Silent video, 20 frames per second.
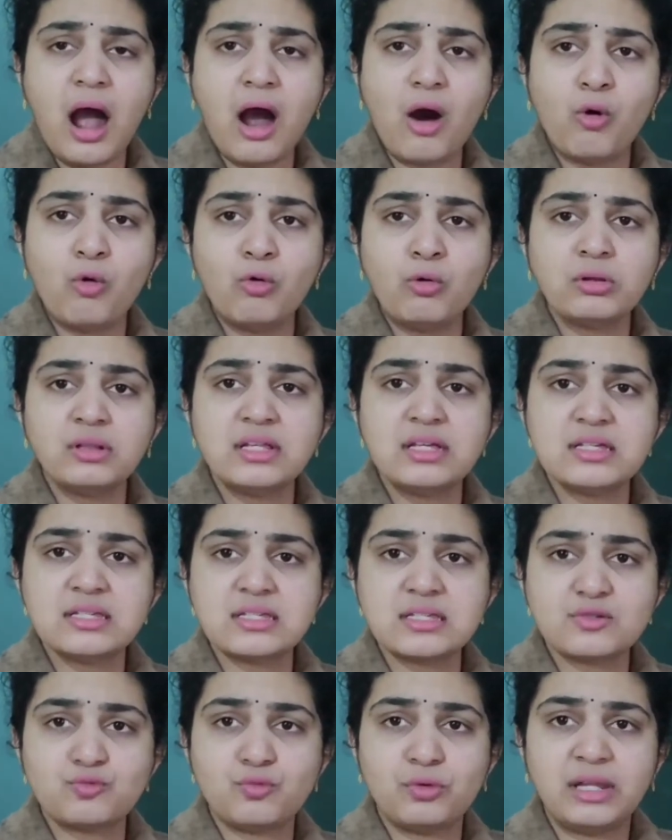How
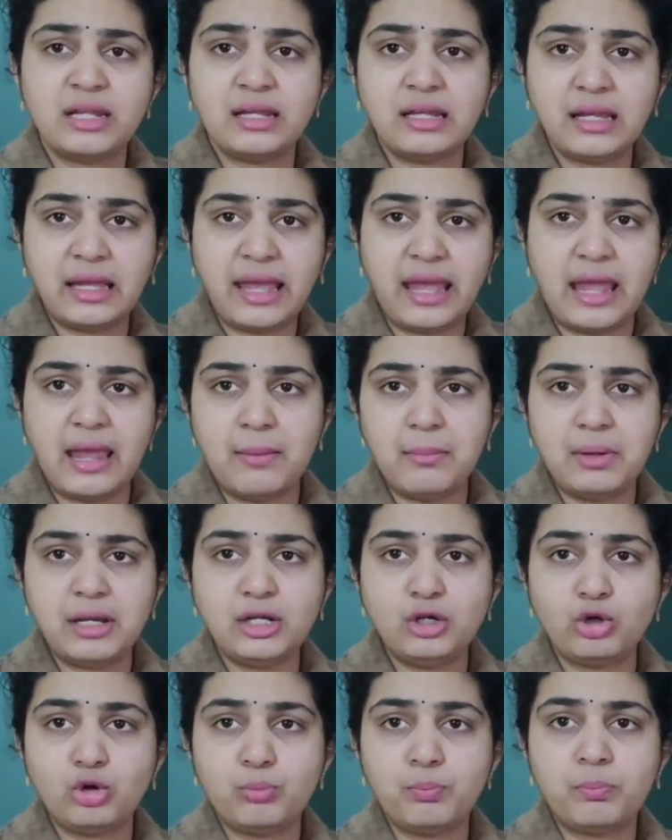this way came
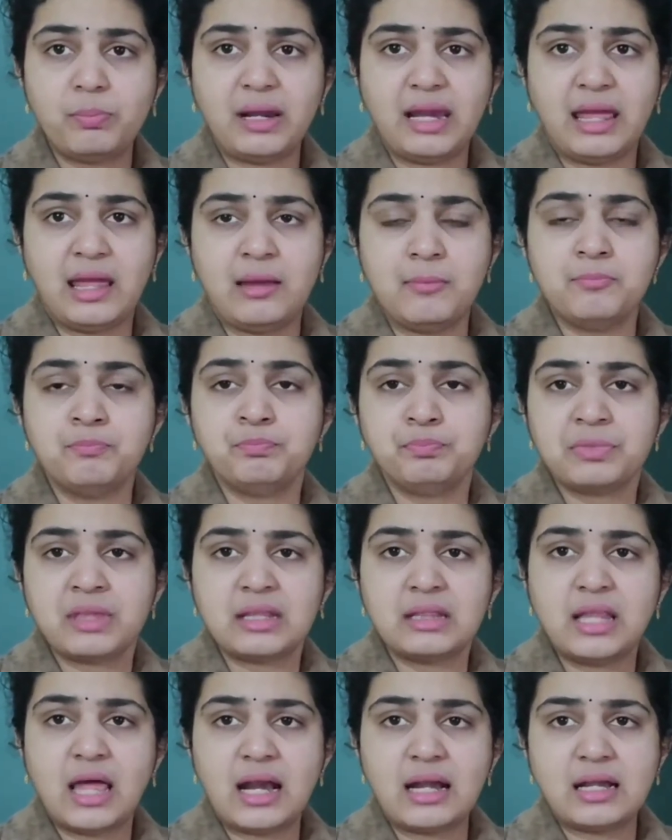into play?
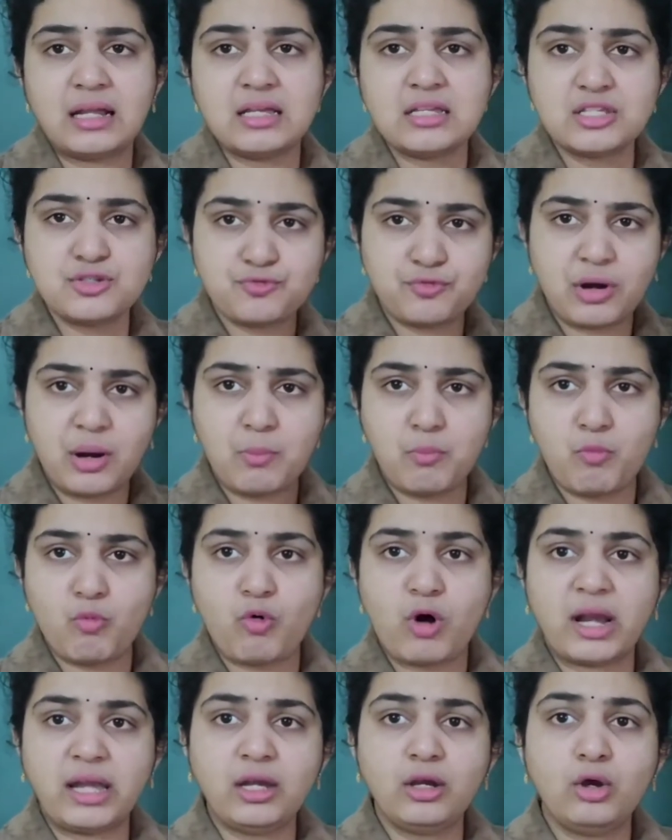That is from
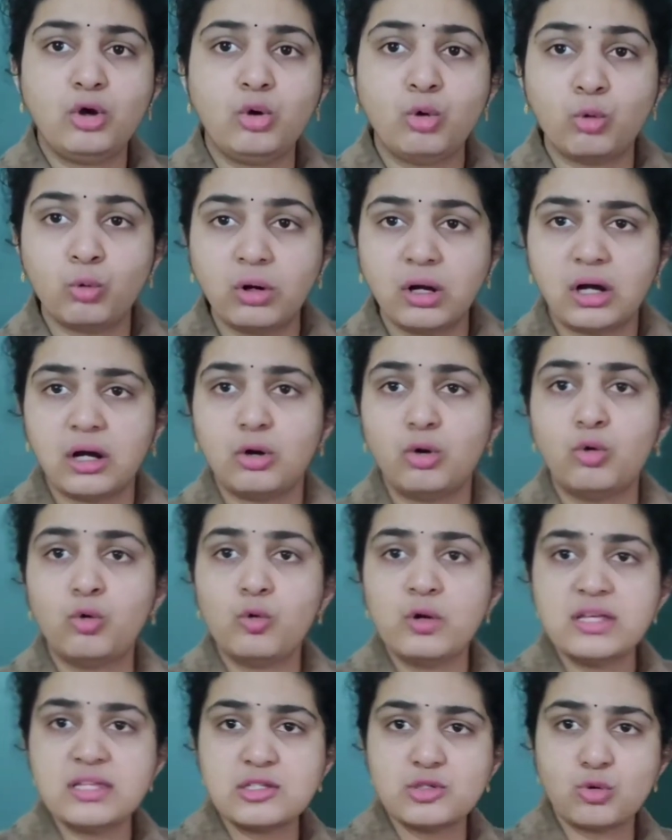one cook
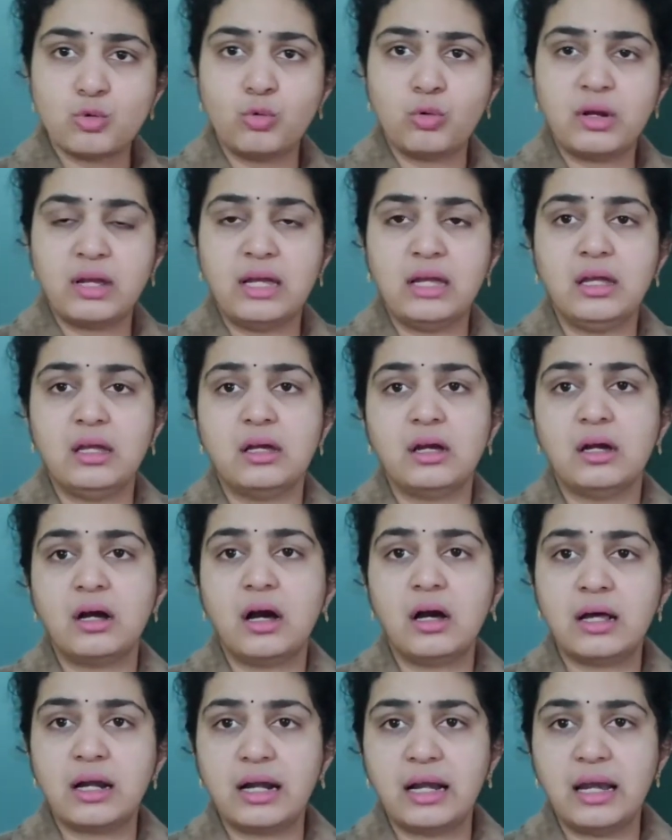who is cooking.
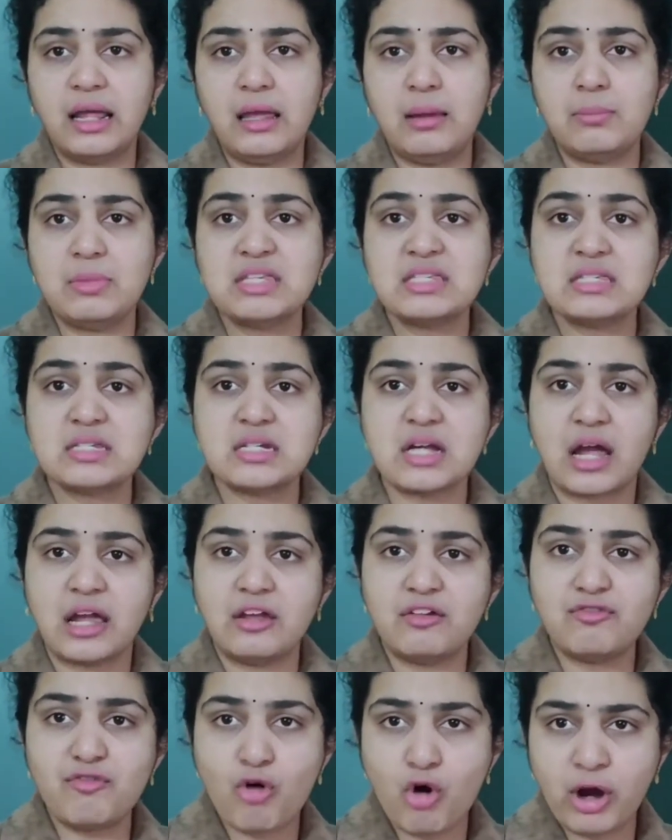Her name is
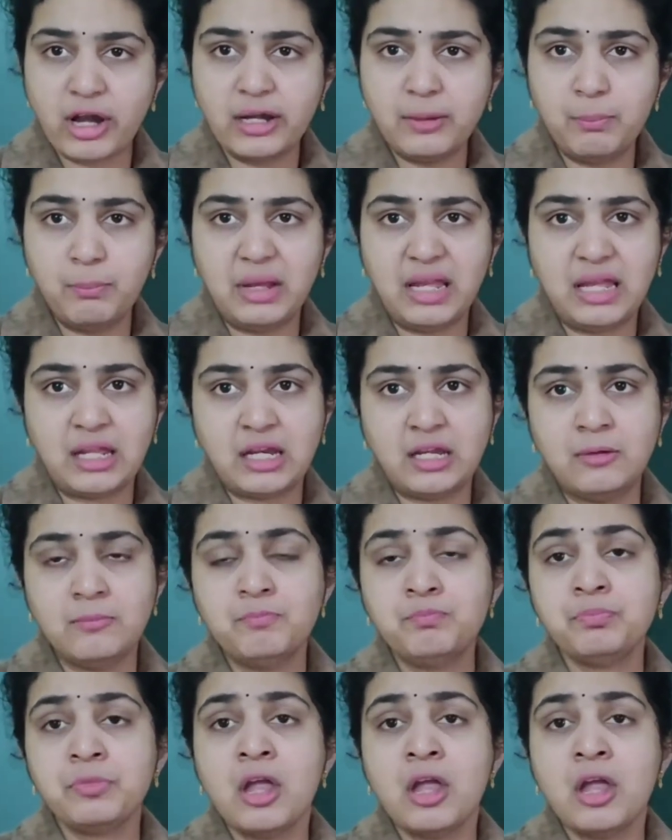Typhoid Mary.